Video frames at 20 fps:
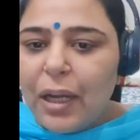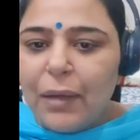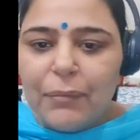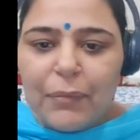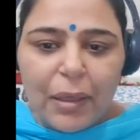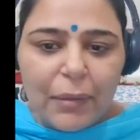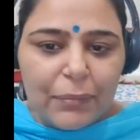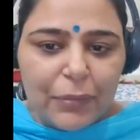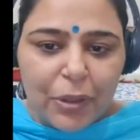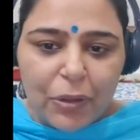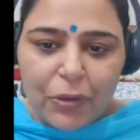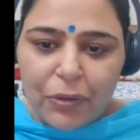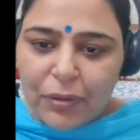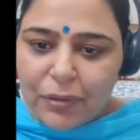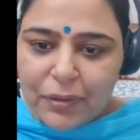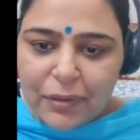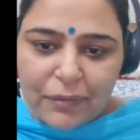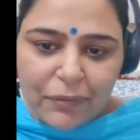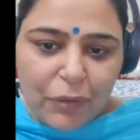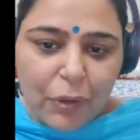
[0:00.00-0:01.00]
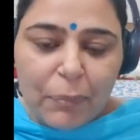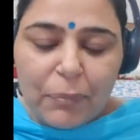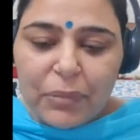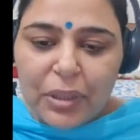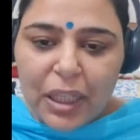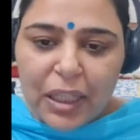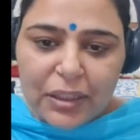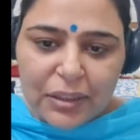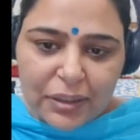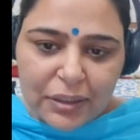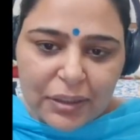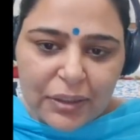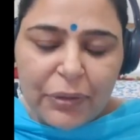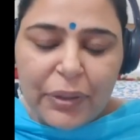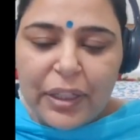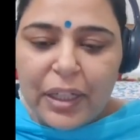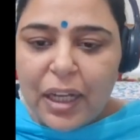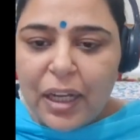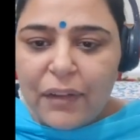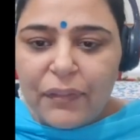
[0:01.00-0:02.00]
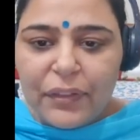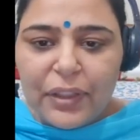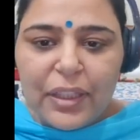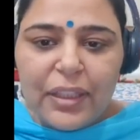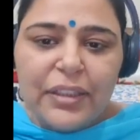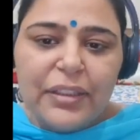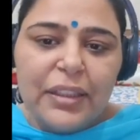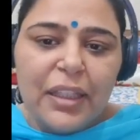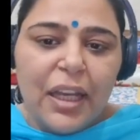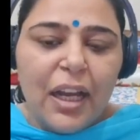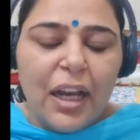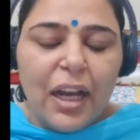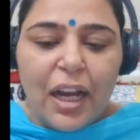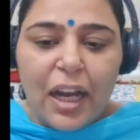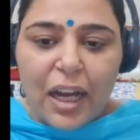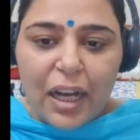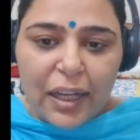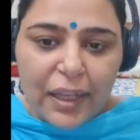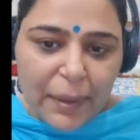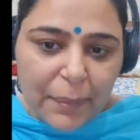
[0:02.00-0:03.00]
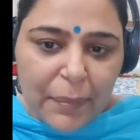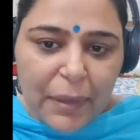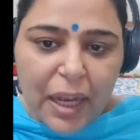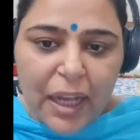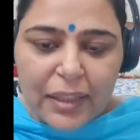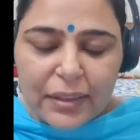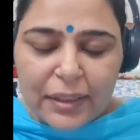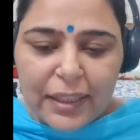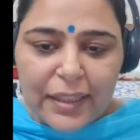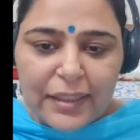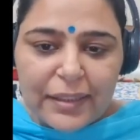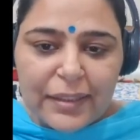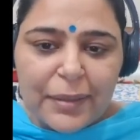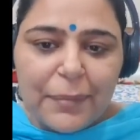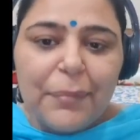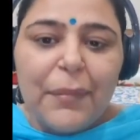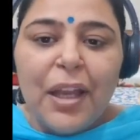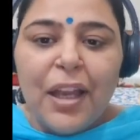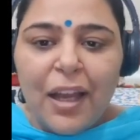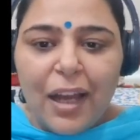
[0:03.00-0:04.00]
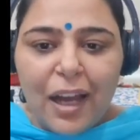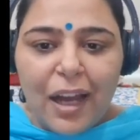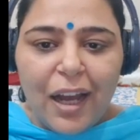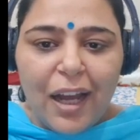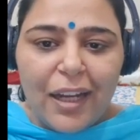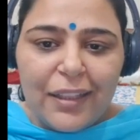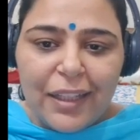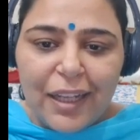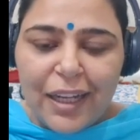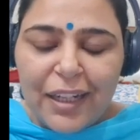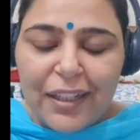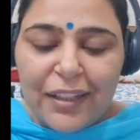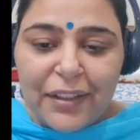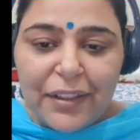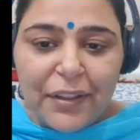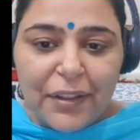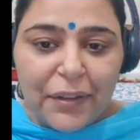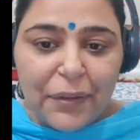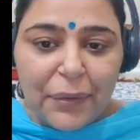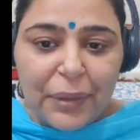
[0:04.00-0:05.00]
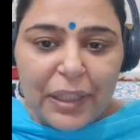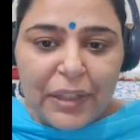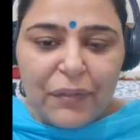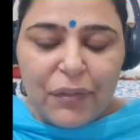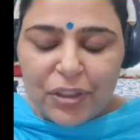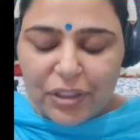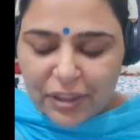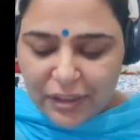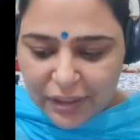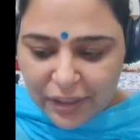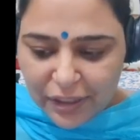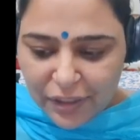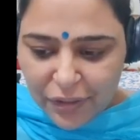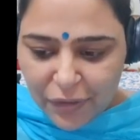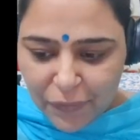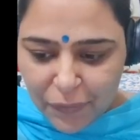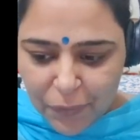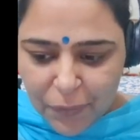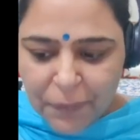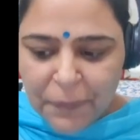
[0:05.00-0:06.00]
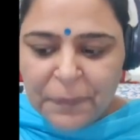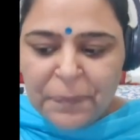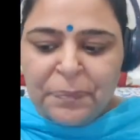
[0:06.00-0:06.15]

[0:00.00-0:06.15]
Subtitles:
I'm now, from last 3.5 years, I am as a SM and ready for this interview.